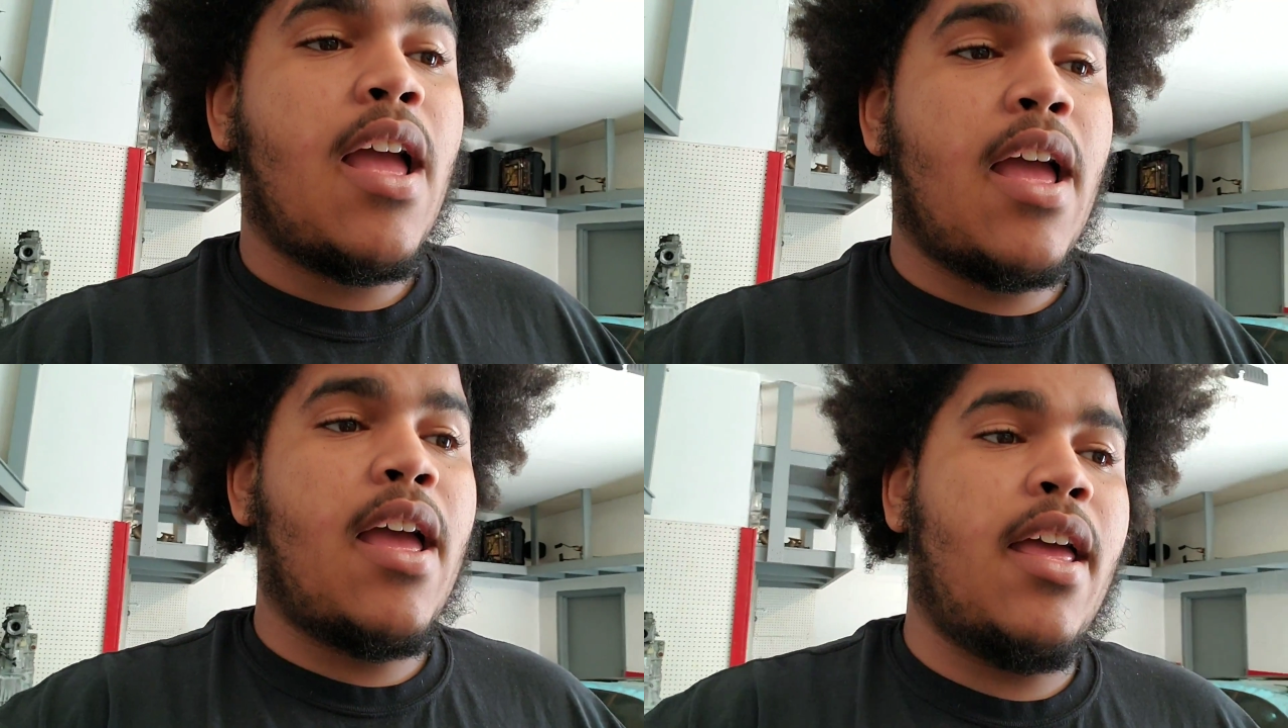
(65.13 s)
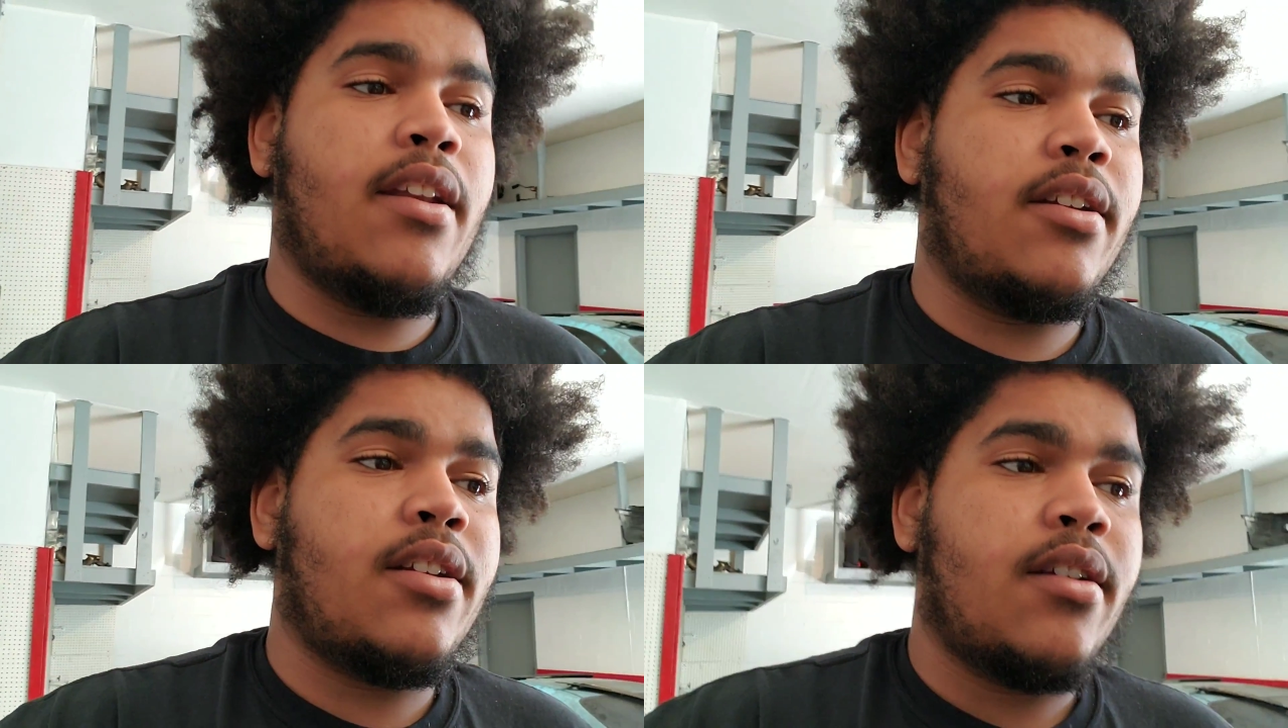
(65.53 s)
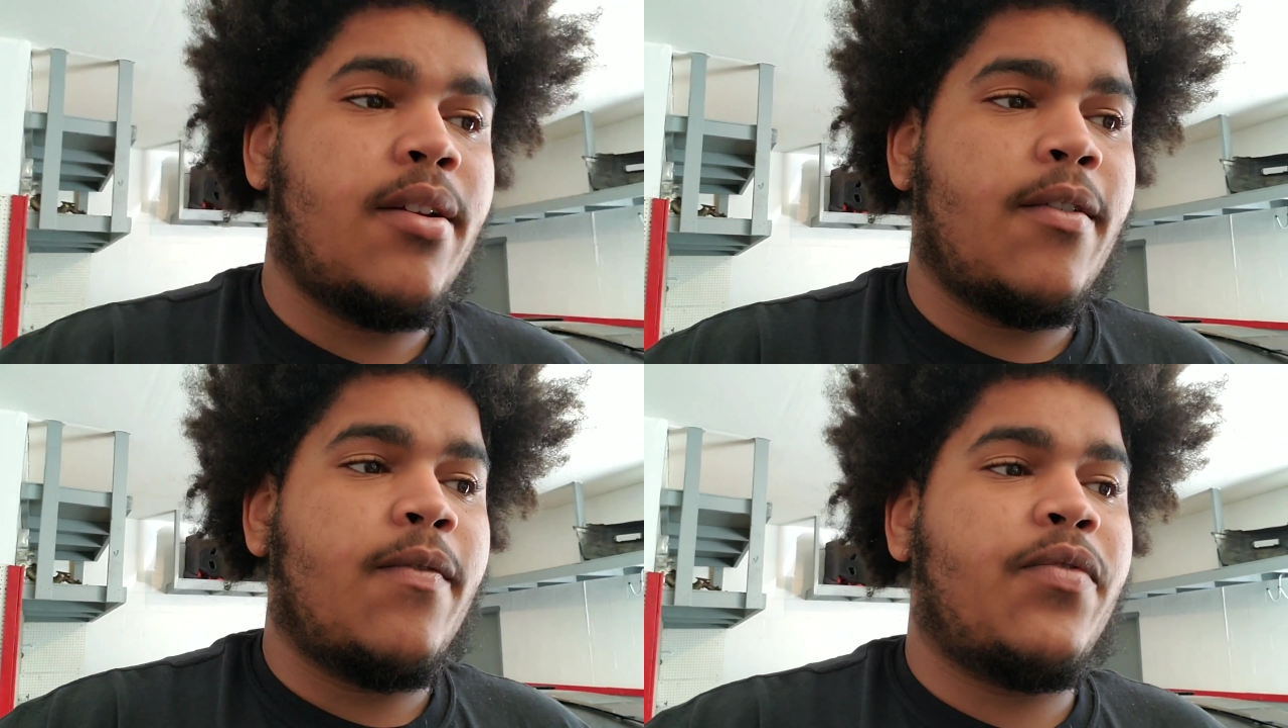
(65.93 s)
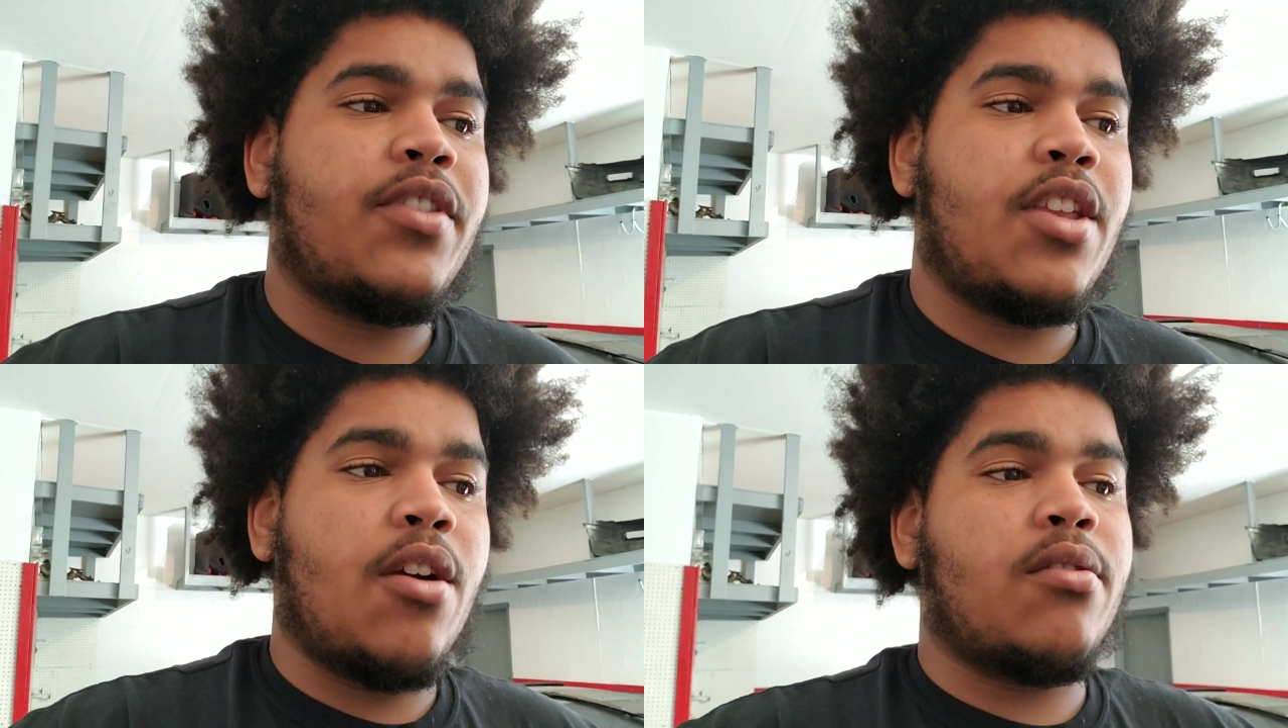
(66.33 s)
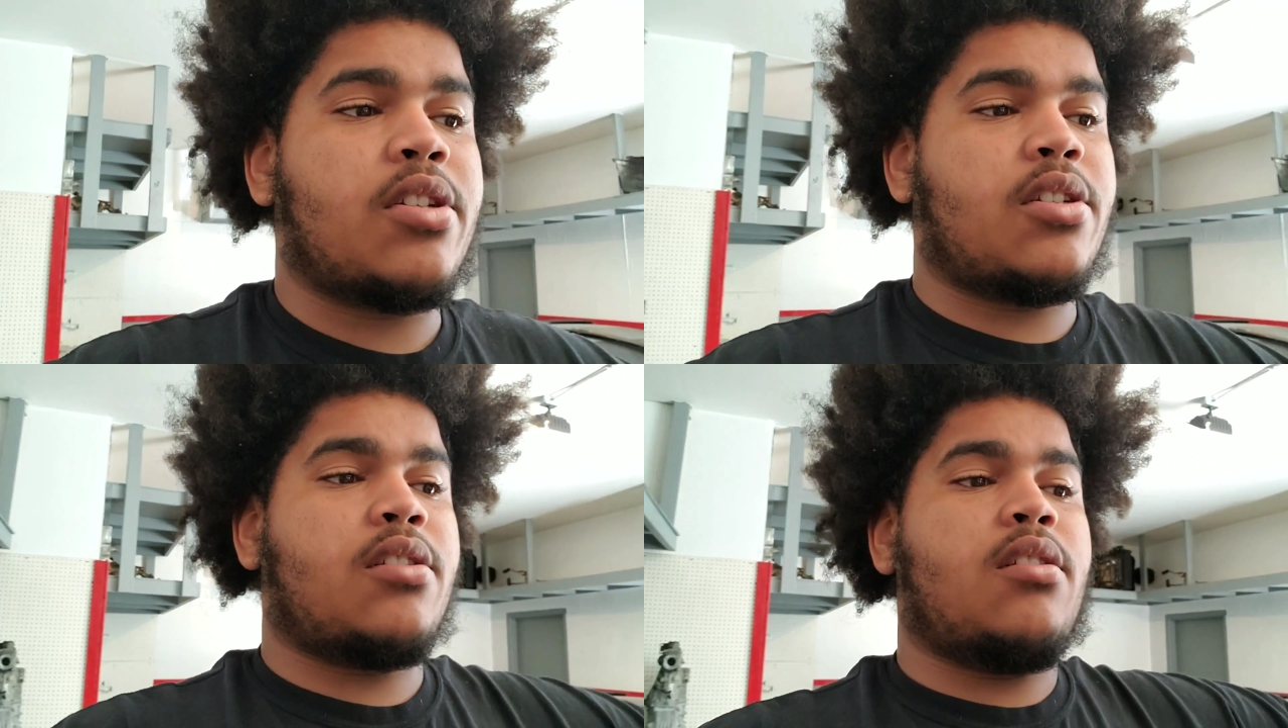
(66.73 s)
And
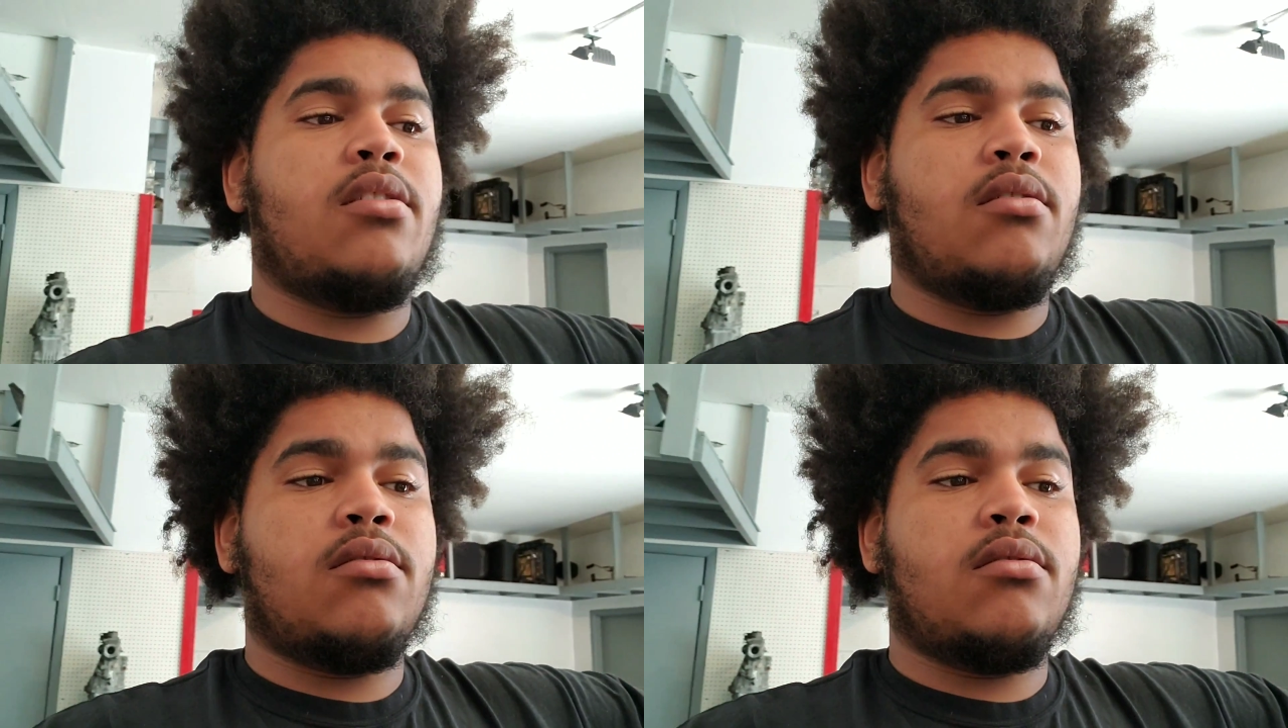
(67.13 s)
Yoast,